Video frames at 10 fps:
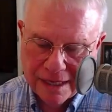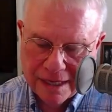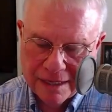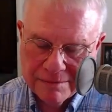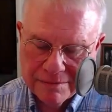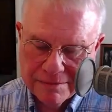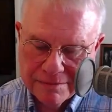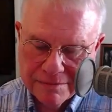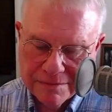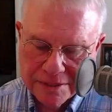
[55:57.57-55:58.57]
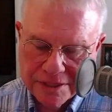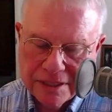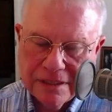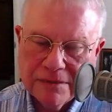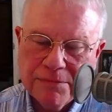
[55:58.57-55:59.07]
I'm
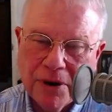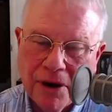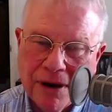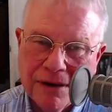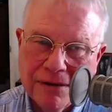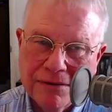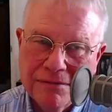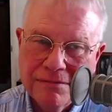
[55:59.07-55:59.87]
sitting in a park.